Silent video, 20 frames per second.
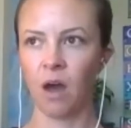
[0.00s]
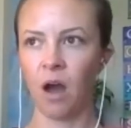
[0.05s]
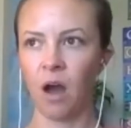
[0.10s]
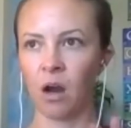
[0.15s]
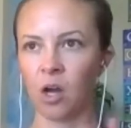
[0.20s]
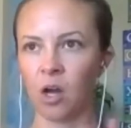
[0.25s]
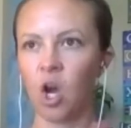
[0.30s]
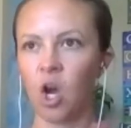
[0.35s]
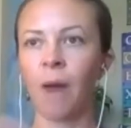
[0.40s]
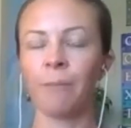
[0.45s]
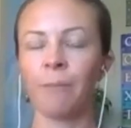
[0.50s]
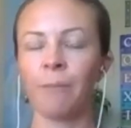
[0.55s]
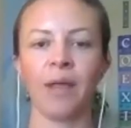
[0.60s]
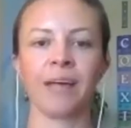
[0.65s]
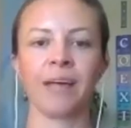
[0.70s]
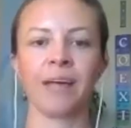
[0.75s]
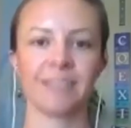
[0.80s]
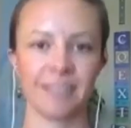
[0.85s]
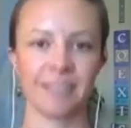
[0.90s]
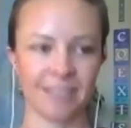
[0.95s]
our
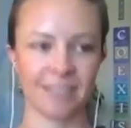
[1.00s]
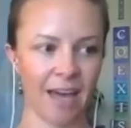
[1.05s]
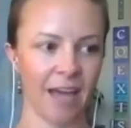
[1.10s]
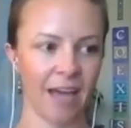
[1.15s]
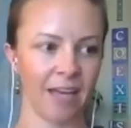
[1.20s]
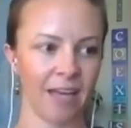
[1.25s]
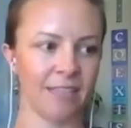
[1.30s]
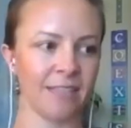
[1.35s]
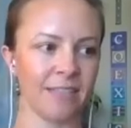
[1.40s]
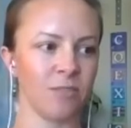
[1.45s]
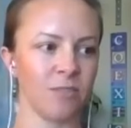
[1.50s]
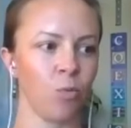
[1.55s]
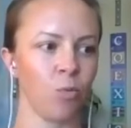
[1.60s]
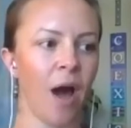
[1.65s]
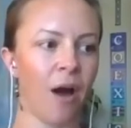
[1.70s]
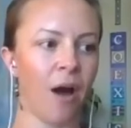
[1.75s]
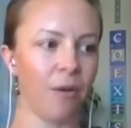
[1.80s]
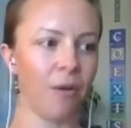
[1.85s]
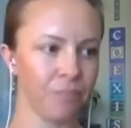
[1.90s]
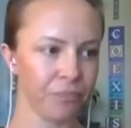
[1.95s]
complex societies as
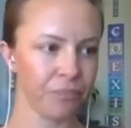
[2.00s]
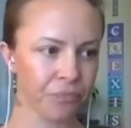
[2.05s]
well